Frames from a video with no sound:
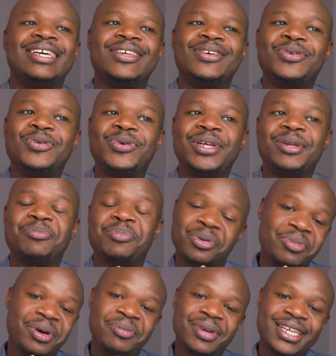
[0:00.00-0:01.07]
you will
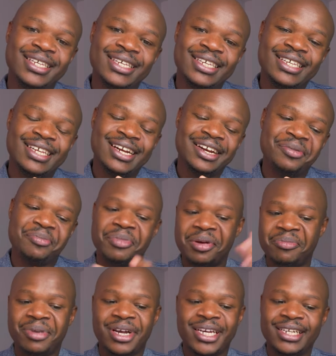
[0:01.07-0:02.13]
probably
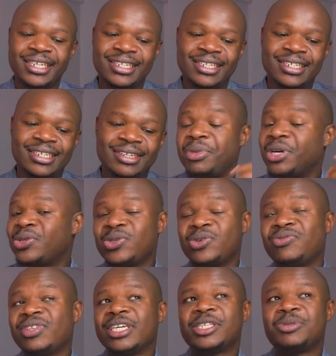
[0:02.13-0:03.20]
remember it because
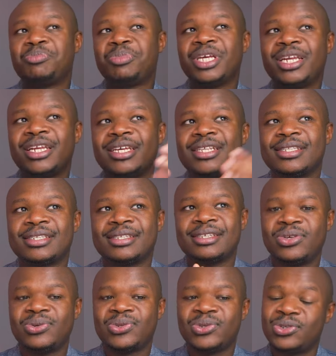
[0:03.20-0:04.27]
of the experience.
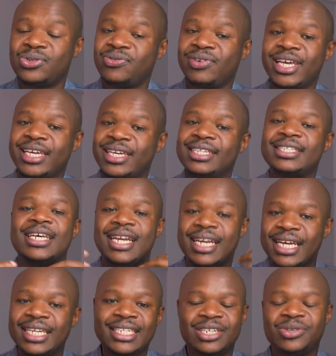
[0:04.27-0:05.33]
You sort of like
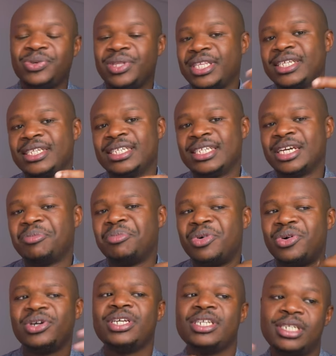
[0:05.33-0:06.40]
interacted with it in a
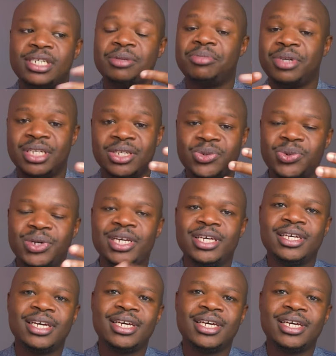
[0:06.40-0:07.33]
more intimate way.